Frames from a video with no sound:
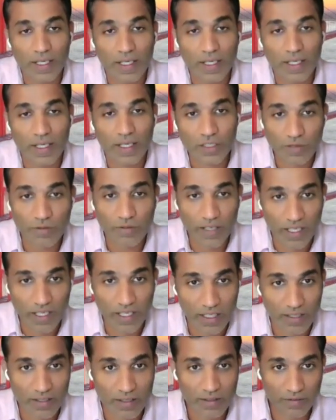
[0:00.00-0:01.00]
So that's
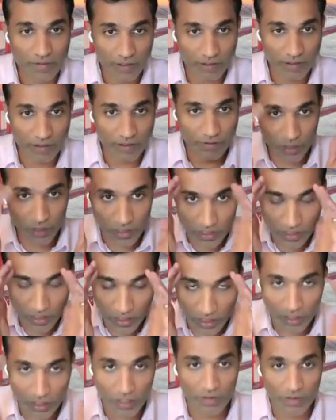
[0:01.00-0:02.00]
where we
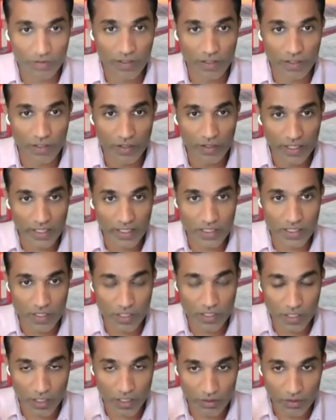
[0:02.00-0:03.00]
focus a lot of our
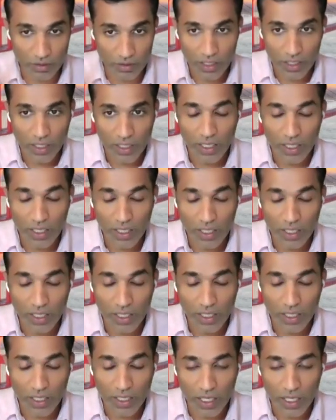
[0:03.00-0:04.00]
diligence around,
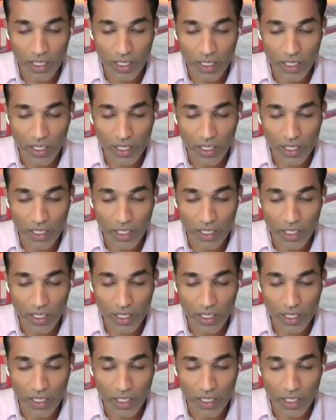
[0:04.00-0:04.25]
and